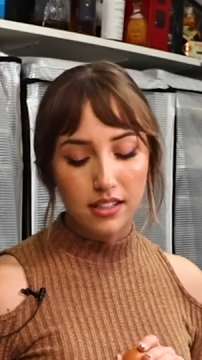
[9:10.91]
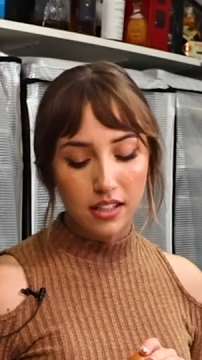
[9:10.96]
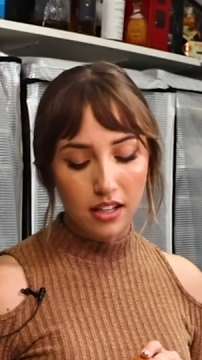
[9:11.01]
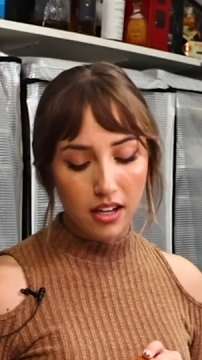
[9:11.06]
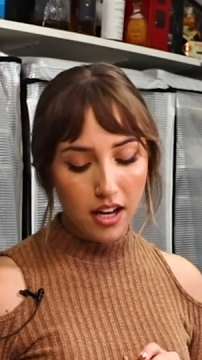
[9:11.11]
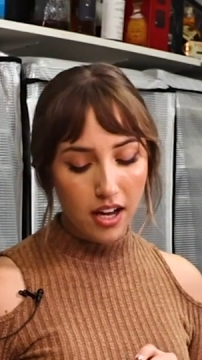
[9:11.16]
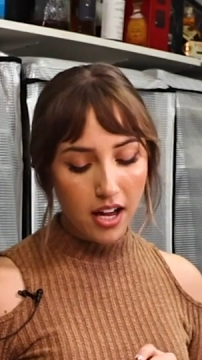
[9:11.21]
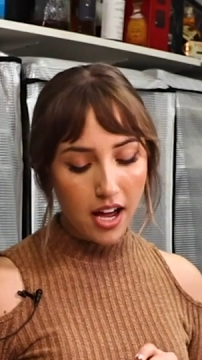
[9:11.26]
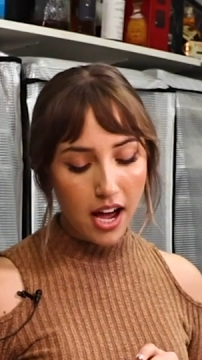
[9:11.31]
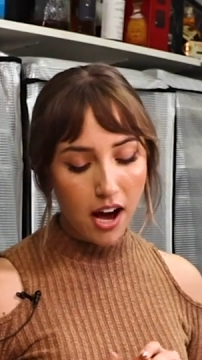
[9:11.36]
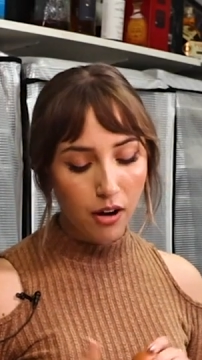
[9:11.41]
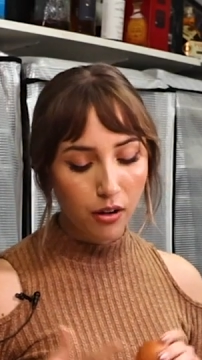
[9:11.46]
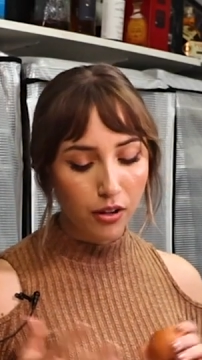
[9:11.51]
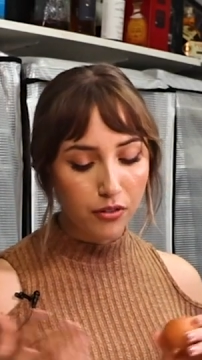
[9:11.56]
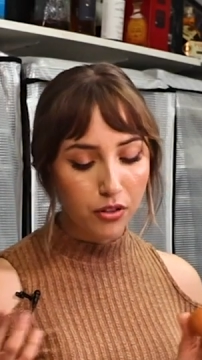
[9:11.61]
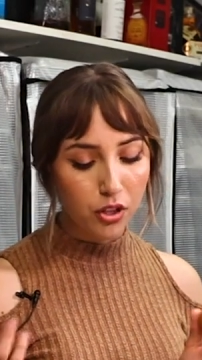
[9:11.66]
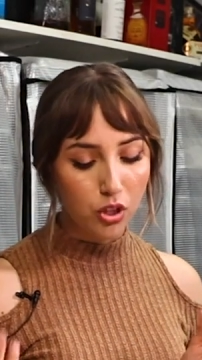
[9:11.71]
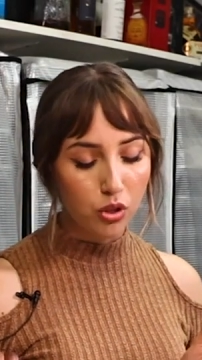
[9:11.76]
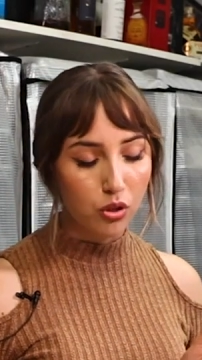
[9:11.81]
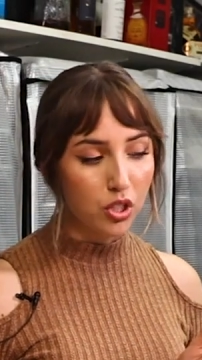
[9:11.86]
However, you
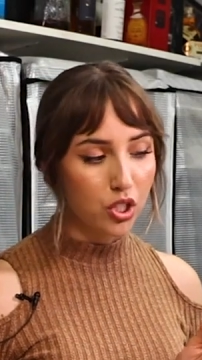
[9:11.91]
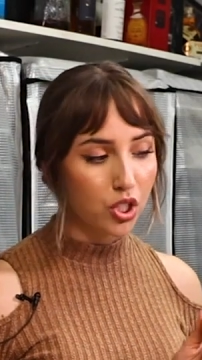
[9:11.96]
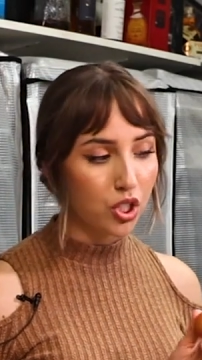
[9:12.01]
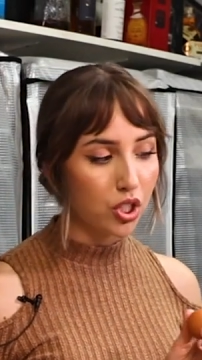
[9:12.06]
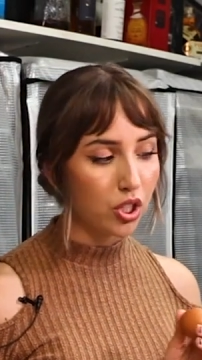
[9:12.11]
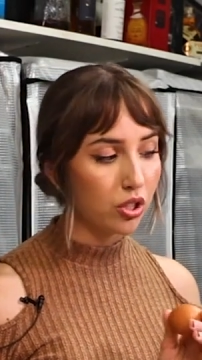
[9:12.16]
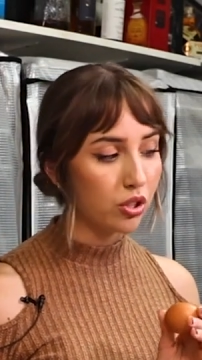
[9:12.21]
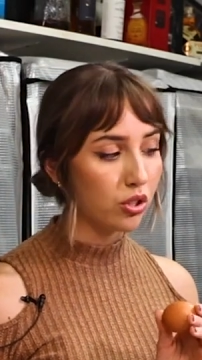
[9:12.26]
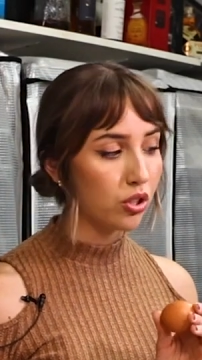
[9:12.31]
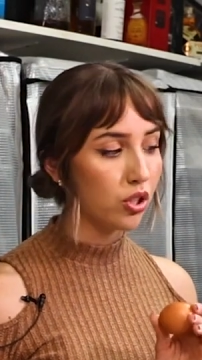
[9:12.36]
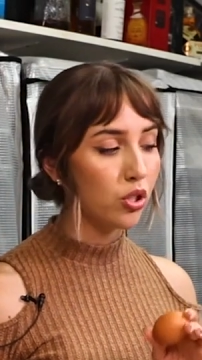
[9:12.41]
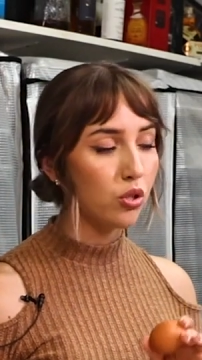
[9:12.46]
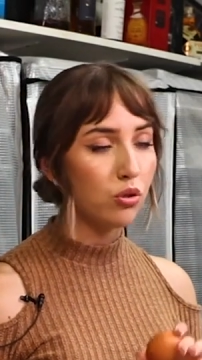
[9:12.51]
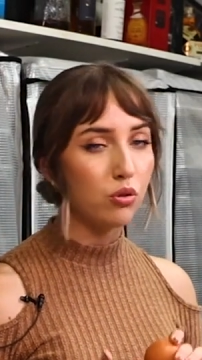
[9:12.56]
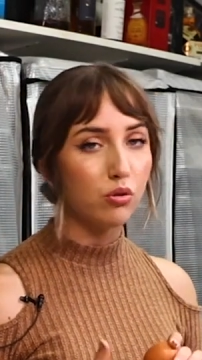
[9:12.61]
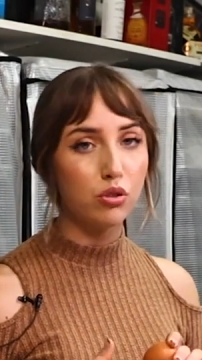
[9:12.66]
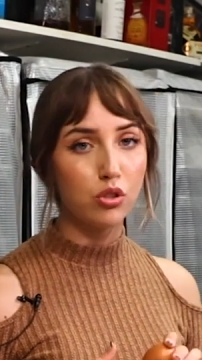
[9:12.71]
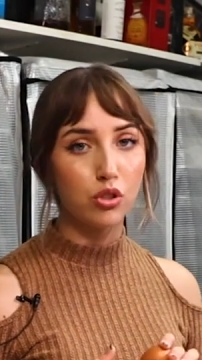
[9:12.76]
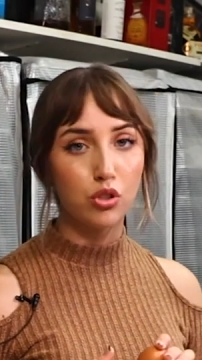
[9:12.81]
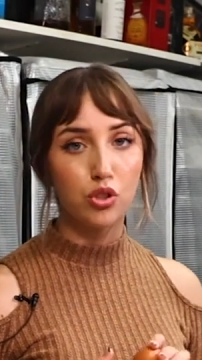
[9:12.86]
can just use a
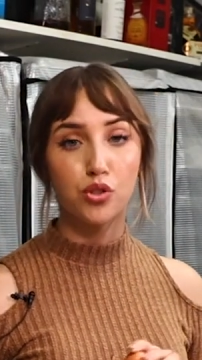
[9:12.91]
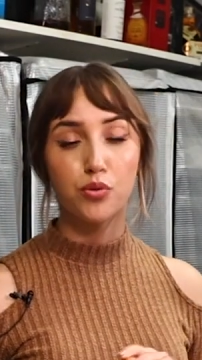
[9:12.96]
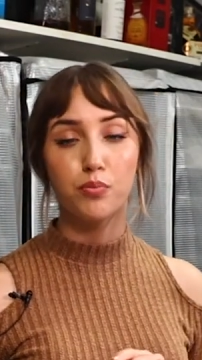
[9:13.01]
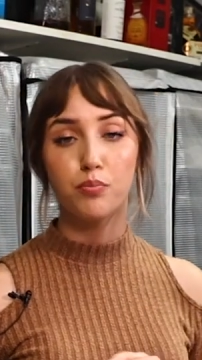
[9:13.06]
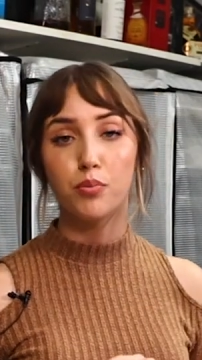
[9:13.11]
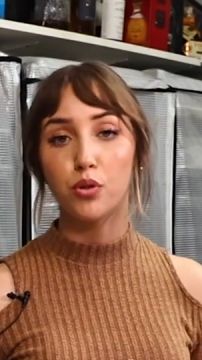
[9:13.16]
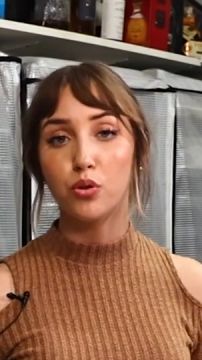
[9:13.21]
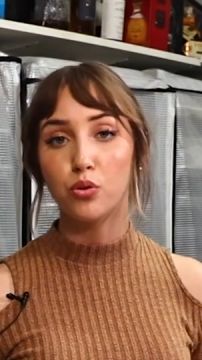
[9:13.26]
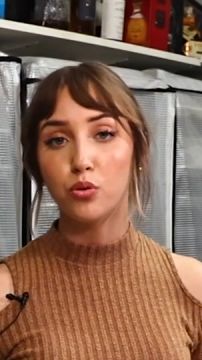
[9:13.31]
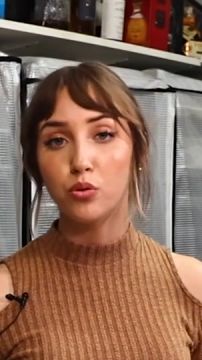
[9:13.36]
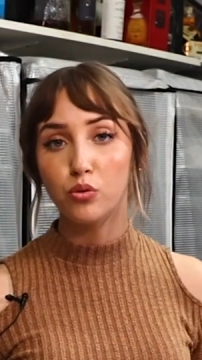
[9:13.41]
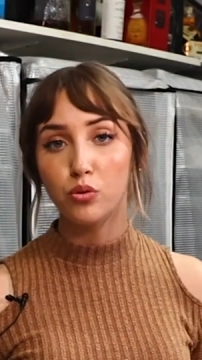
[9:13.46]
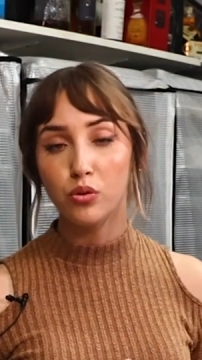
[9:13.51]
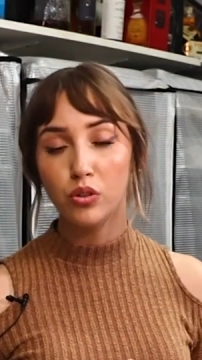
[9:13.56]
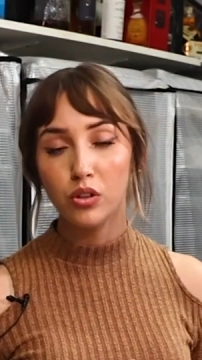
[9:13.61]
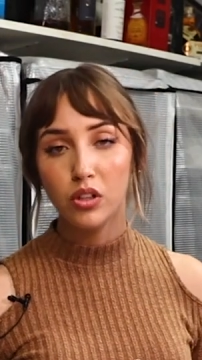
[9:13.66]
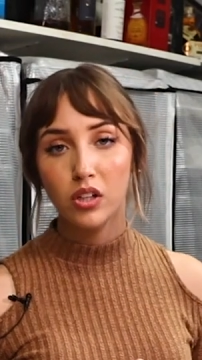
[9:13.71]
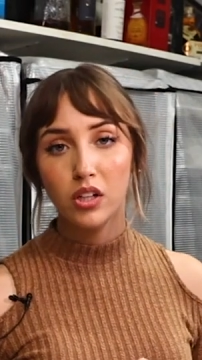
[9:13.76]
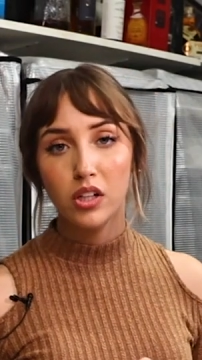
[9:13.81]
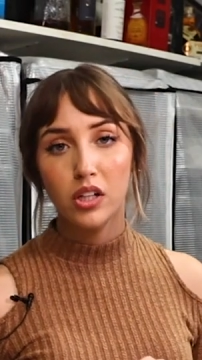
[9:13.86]
spoon,
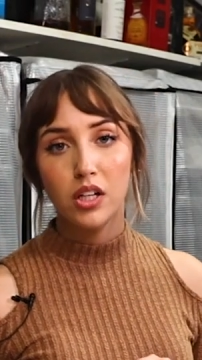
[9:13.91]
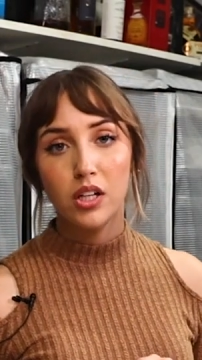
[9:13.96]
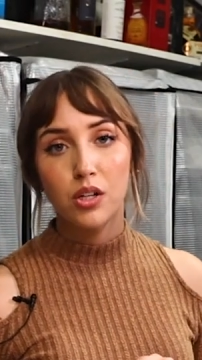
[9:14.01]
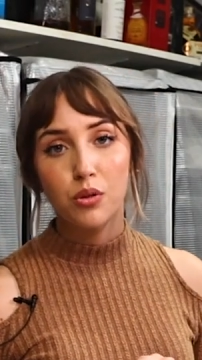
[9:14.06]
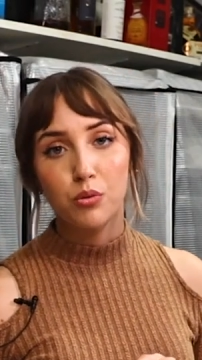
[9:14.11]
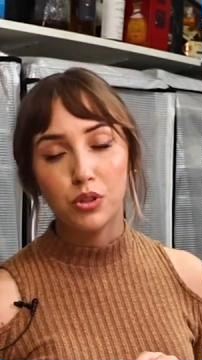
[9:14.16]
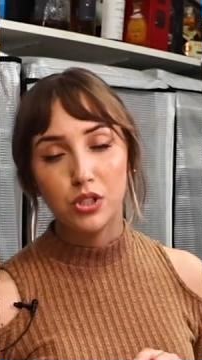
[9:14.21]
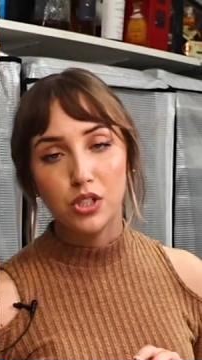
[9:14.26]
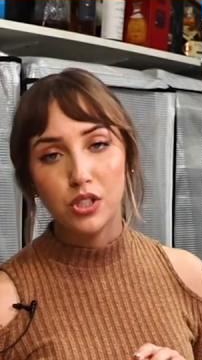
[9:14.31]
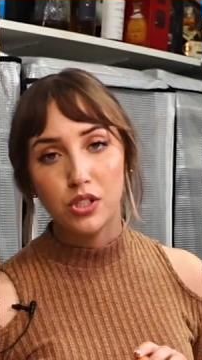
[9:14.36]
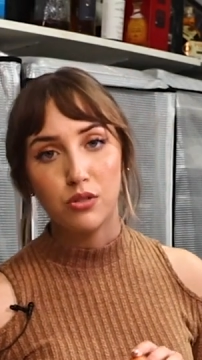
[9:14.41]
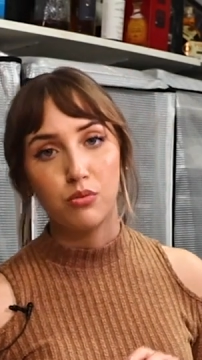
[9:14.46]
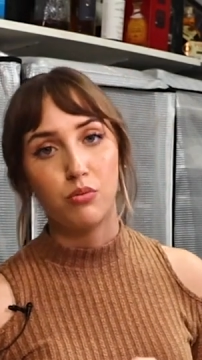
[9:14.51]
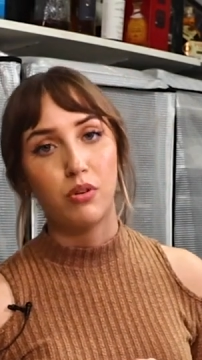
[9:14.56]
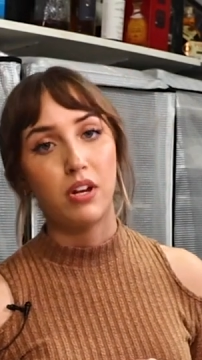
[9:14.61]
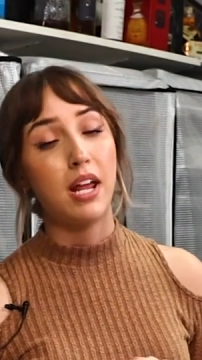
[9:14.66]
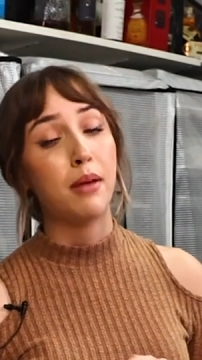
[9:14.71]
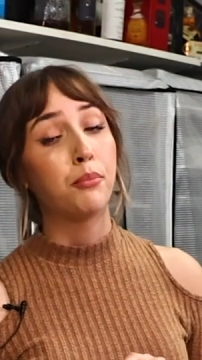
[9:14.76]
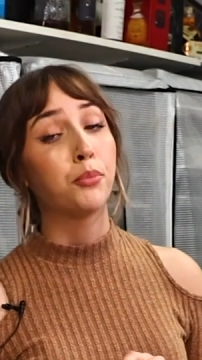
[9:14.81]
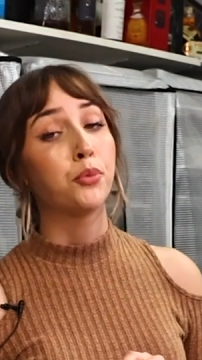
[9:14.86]
which is what I'm
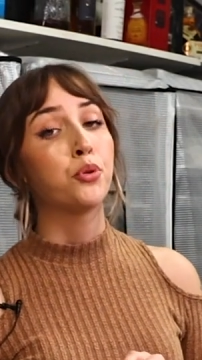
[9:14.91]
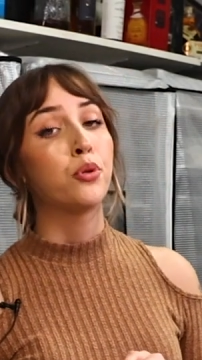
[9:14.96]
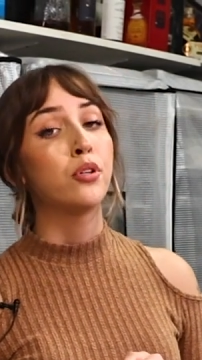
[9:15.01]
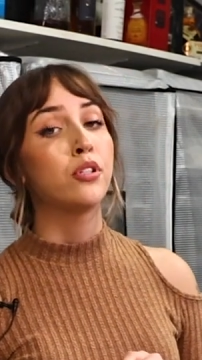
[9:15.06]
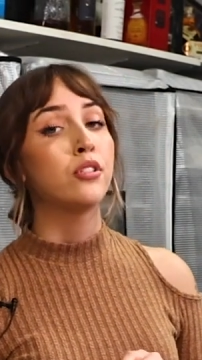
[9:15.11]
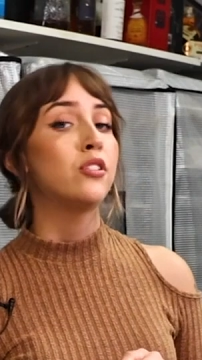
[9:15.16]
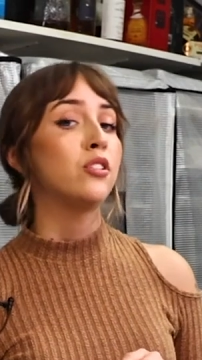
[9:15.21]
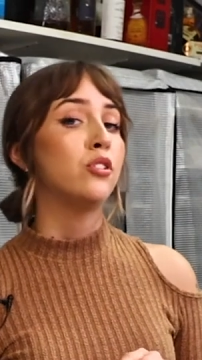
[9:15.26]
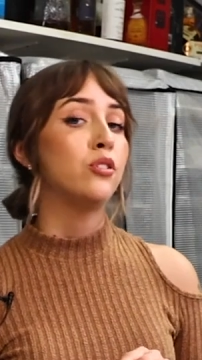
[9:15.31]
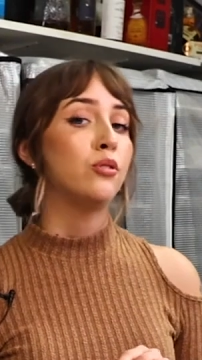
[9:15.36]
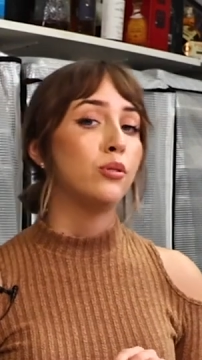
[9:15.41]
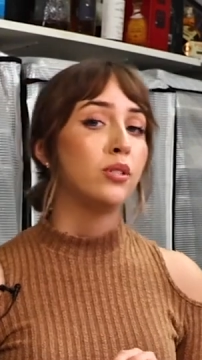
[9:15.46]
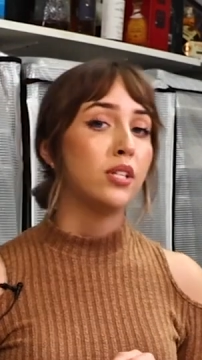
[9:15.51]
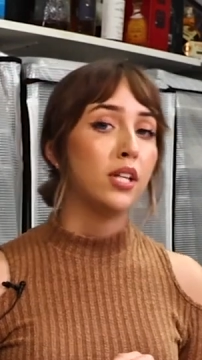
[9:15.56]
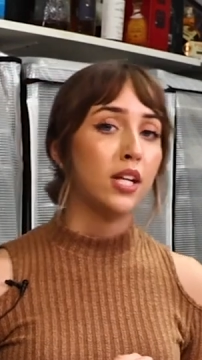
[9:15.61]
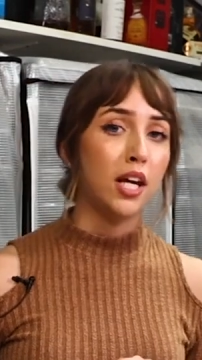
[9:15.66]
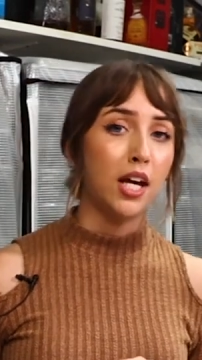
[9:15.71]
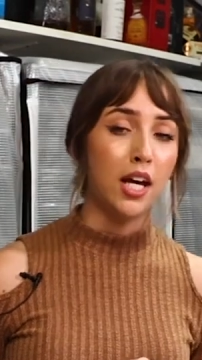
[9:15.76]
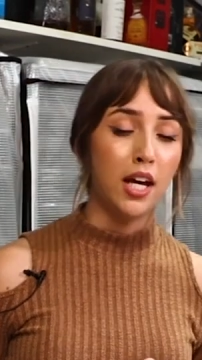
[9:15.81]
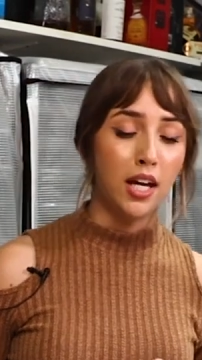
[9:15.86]
going to do
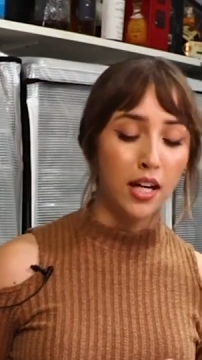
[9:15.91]
today.